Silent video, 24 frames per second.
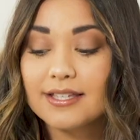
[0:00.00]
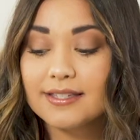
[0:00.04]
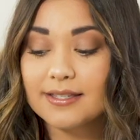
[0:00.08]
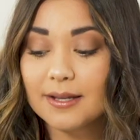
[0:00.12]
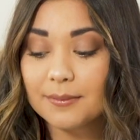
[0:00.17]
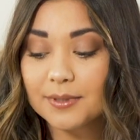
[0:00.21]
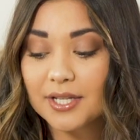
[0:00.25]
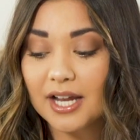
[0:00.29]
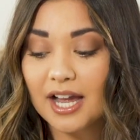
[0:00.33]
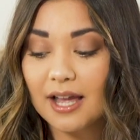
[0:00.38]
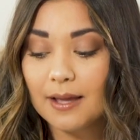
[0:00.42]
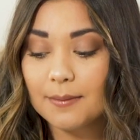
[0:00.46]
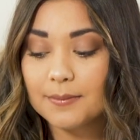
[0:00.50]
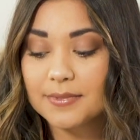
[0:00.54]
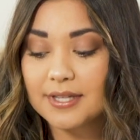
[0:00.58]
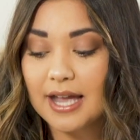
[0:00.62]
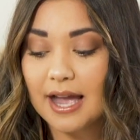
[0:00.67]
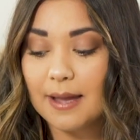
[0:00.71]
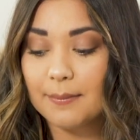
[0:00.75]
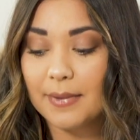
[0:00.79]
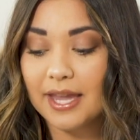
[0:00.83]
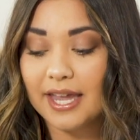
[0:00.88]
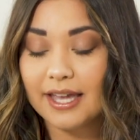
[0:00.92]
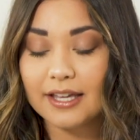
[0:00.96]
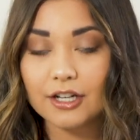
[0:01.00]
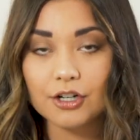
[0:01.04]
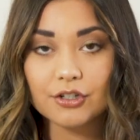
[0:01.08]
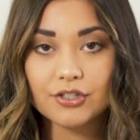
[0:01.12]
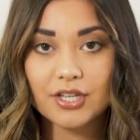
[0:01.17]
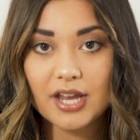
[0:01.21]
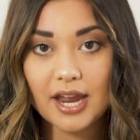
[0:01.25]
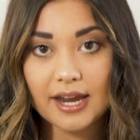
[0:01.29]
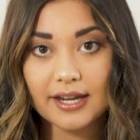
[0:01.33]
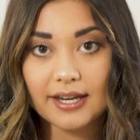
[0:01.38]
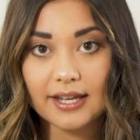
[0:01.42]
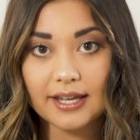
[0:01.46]
sometimes I'm
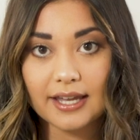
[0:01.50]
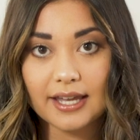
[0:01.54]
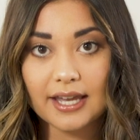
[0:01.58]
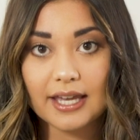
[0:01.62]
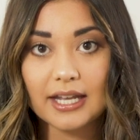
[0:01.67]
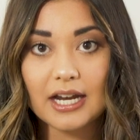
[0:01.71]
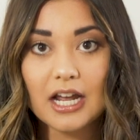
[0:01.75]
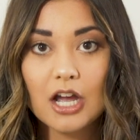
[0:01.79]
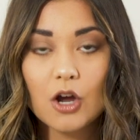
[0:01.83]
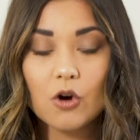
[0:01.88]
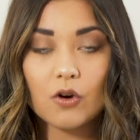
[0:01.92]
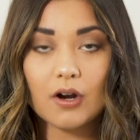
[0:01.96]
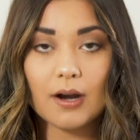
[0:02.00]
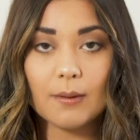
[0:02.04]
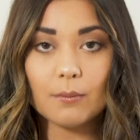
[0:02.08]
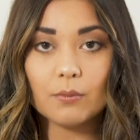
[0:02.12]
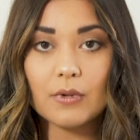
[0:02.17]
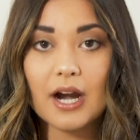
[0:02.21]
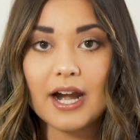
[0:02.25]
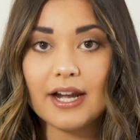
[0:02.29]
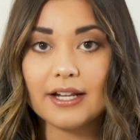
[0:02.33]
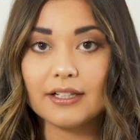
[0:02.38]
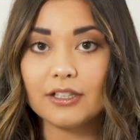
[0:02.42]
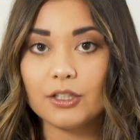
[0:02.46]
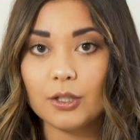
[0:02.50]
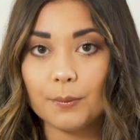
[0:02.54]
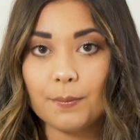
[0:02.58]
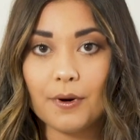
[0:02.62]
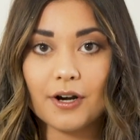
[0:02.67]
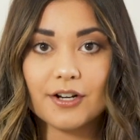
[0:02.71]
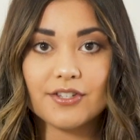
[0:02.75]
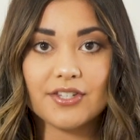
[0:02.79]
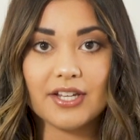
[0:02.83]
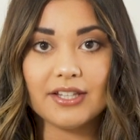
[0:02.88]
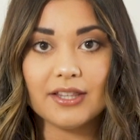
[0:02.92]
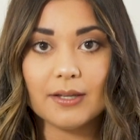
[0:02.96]
annotating it or I'm writing little
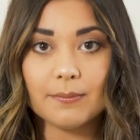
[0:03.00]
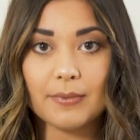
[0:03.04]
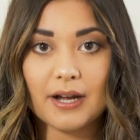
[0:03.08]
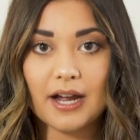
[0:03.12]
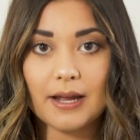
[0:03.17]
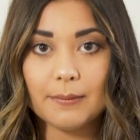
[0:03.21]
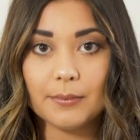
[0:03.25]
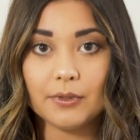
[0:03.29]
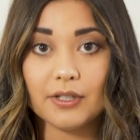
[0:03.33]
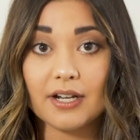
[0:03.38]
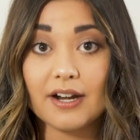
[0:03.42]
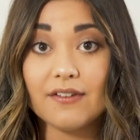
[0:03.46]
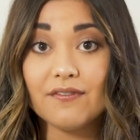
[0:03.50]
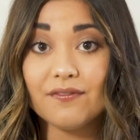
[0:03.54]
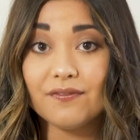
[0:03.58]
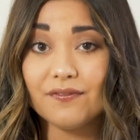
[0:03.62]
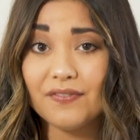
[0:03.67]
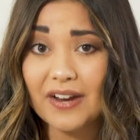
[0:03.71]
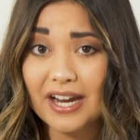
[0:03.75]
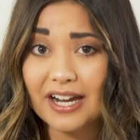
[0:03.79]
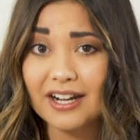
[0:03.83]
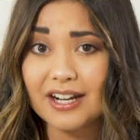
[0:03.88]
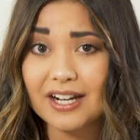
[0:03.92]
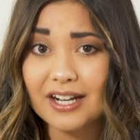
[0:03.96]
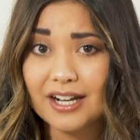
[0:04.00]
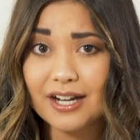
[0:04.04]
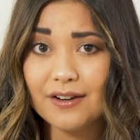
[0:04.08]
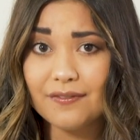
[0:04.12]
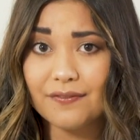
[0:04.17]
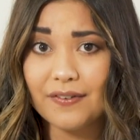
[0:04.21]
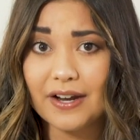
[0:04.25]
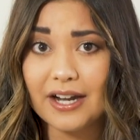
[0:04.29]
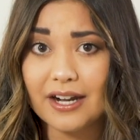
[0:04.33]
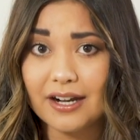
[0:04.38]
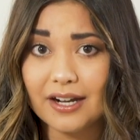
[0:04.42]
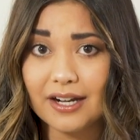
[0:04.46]
parts in the Bible, and I'm very,
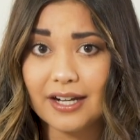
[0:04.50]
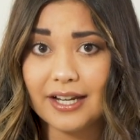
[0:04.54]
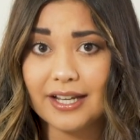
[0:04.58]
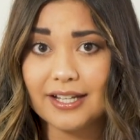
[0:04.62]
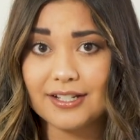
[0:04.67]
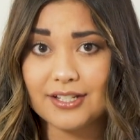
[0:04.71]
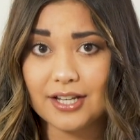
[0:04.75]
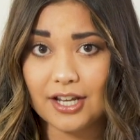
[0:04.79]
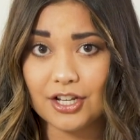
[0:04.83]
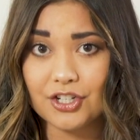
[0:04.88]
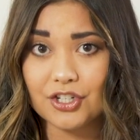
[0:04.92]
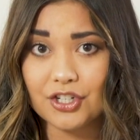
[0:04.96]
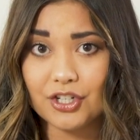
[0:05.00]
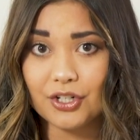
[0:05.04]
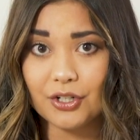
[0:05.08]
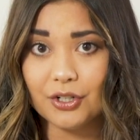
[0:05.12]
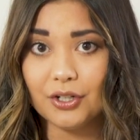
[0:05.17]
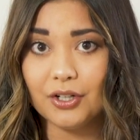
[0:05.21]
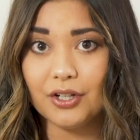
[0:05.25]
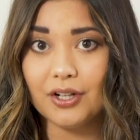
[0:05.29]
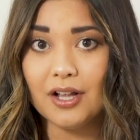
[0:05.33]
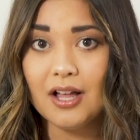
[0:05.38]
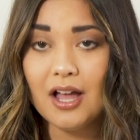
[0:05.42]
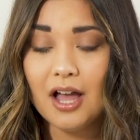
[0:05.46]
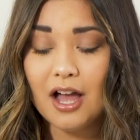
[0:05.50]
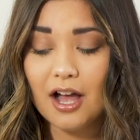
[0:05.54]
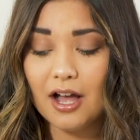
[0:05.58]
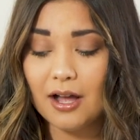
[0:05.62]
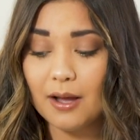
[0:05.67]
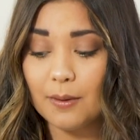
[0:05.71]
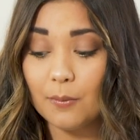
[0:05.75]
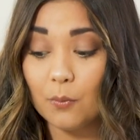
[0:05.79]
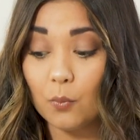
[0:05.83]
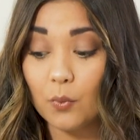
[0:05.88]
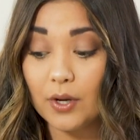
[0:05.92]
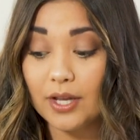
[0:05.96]
very intentional
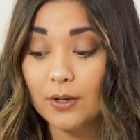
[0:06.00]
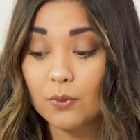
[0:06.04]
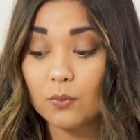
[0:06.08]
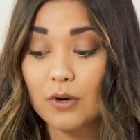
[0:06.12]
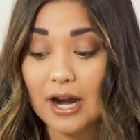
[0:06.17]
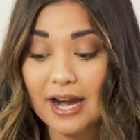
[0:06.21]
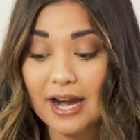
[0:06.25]
when